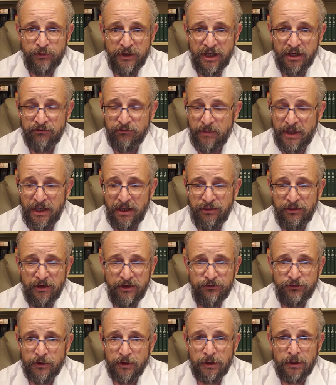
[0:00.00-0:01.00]
we have many
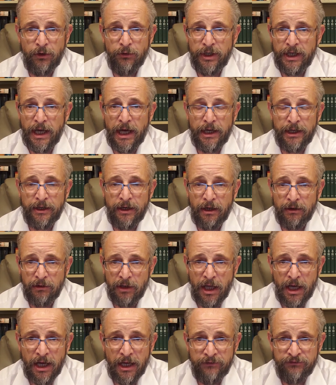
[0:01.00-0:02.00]
things that are going on in our
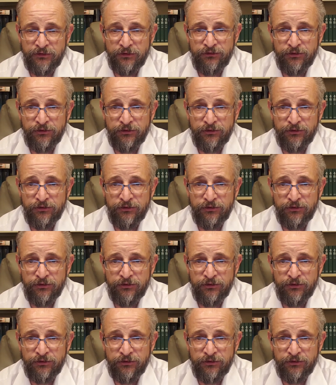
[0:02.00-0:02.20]
lives,